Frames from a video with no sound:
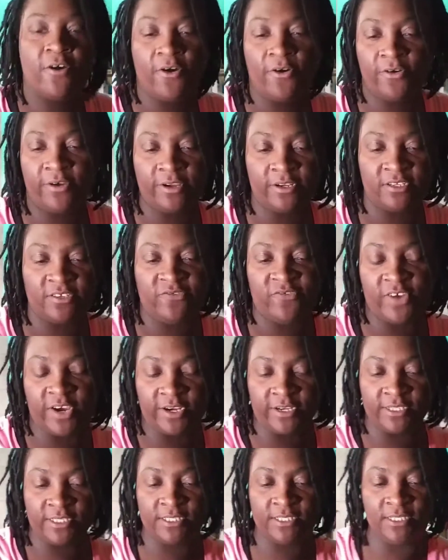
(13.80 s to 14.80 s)
Krogers
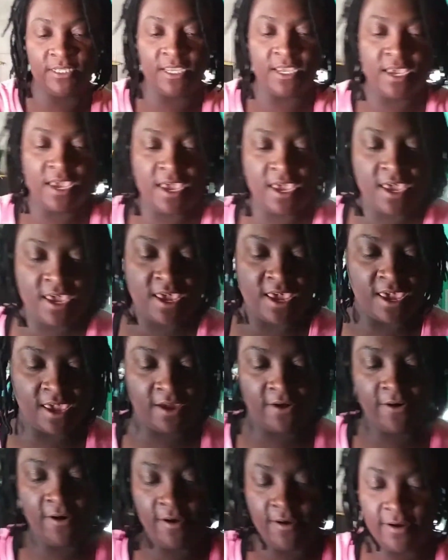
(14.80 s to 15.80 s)
first.
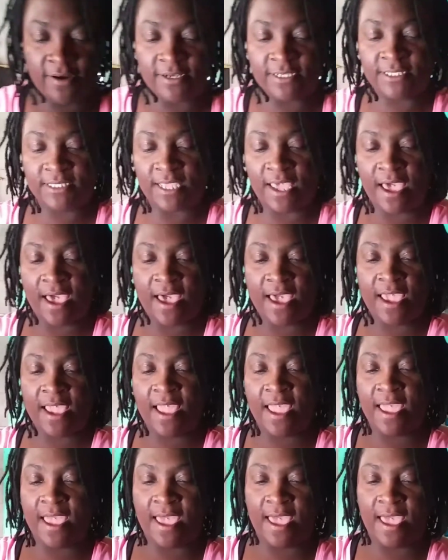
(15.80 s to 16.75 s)
At Krogers I